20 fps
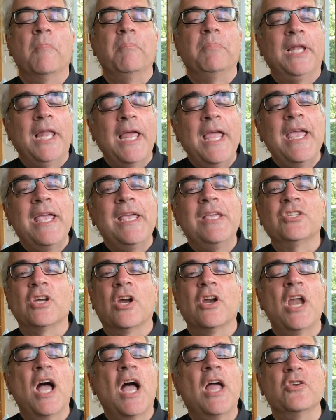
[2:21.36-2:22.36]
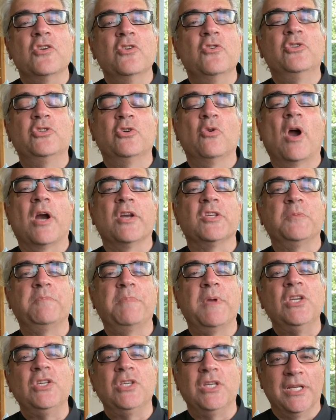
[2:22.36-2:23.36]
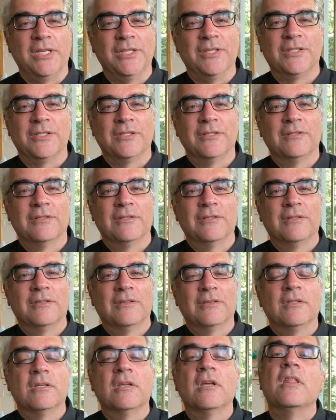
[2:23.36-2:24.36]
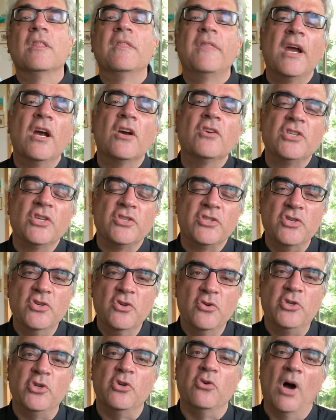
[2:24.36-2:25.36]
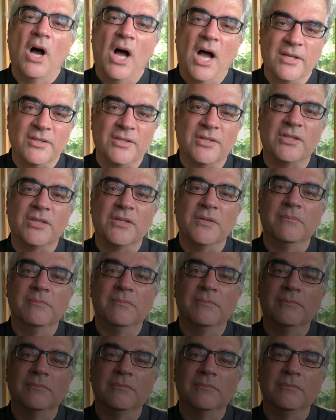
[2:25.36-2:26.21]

Plagues are not new to our species. They are just new to us.